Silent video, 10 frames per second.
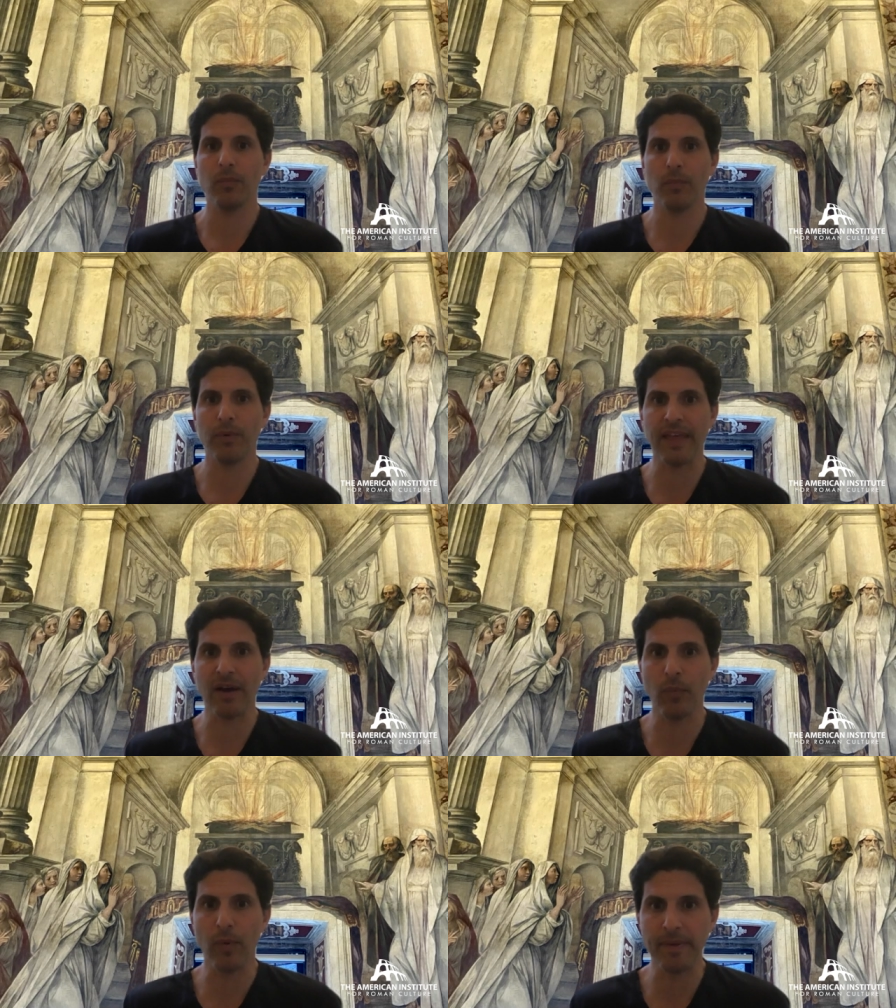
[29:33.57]

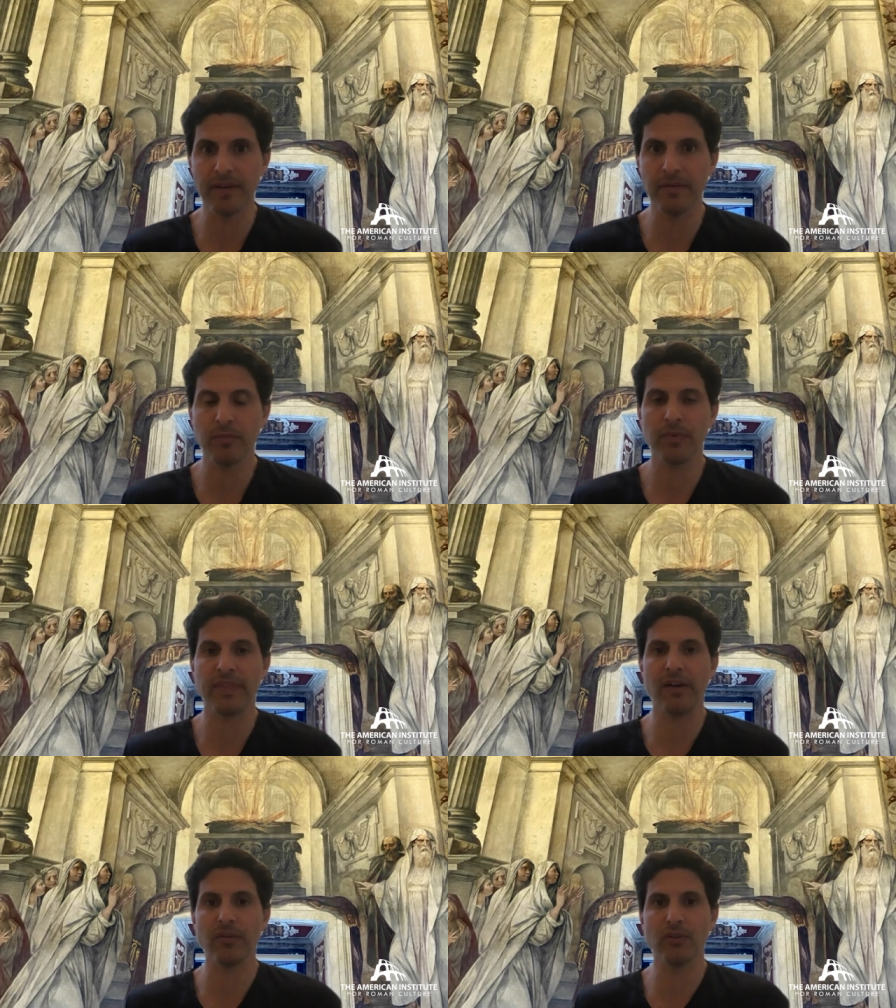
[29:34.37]
without women,
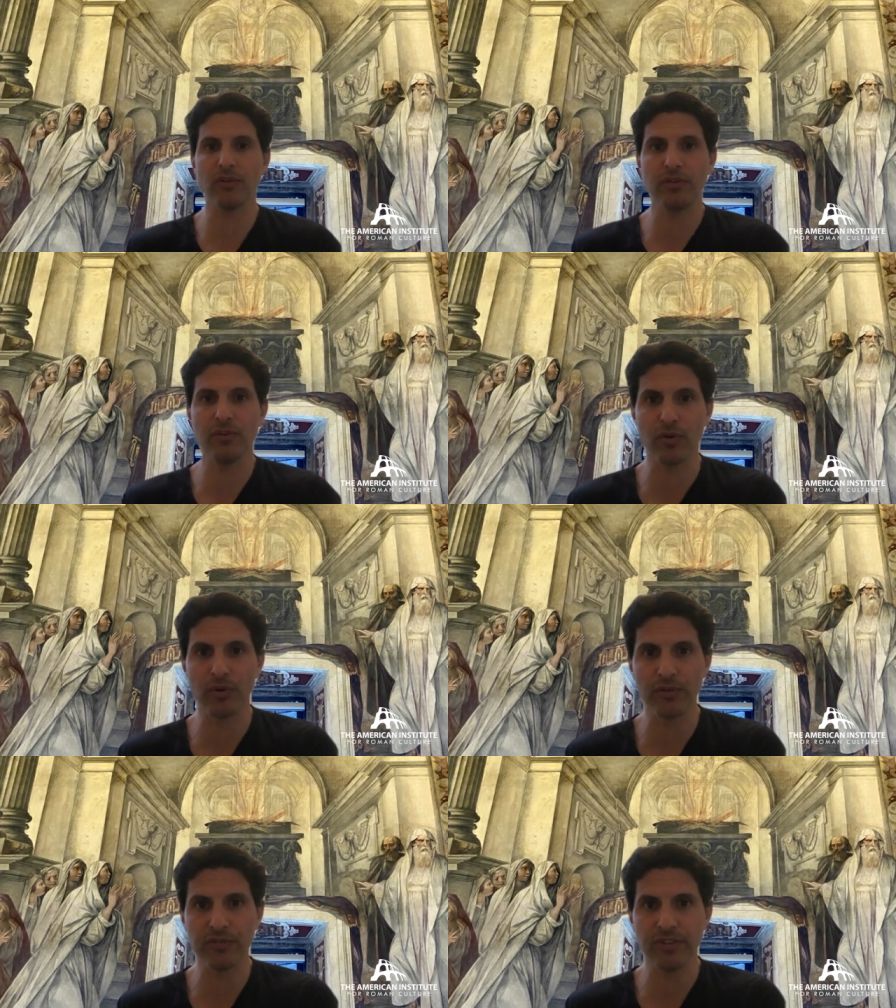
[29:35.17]
without
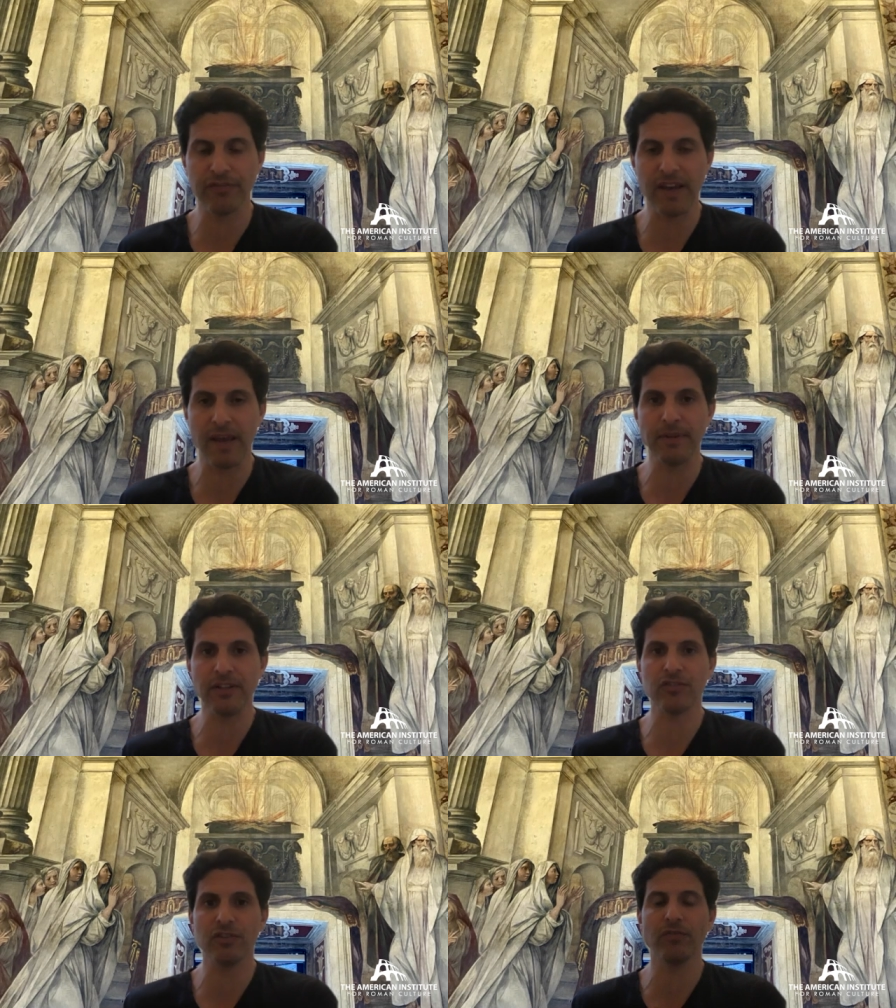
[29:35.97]
girls in the family
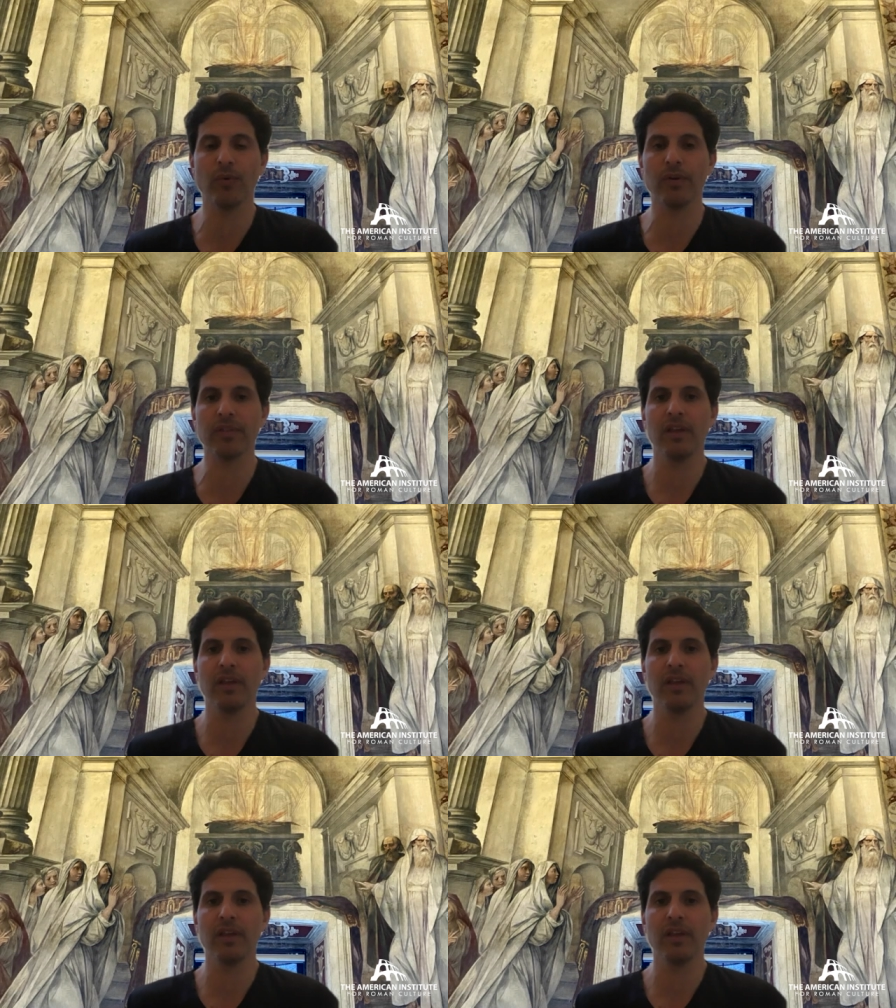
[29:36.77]
and so forth.